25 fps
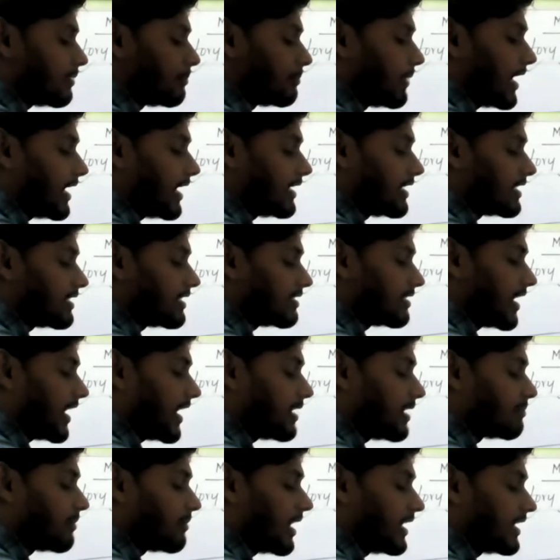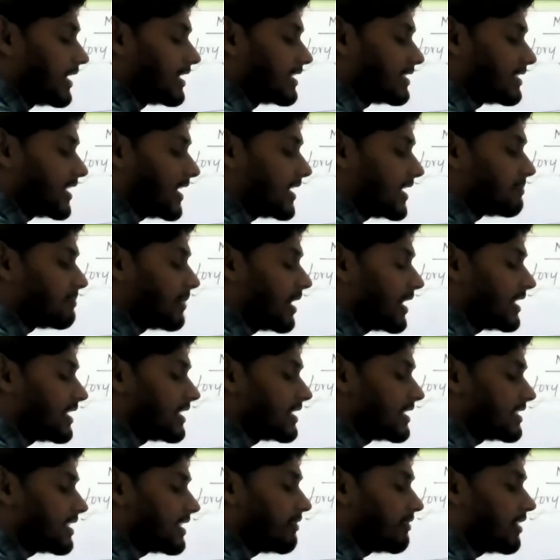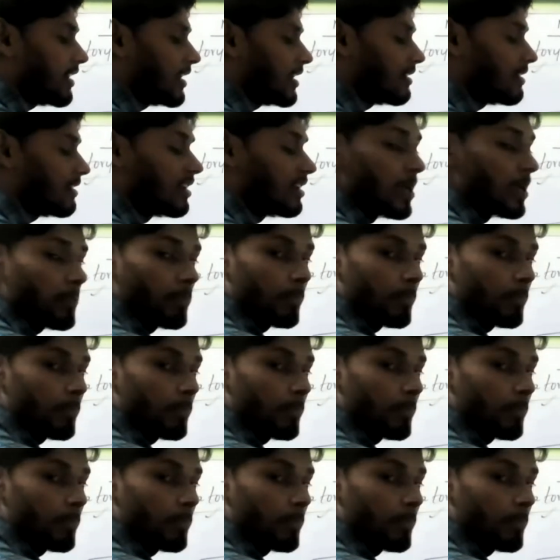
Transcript: 9, minus 8, minus 7,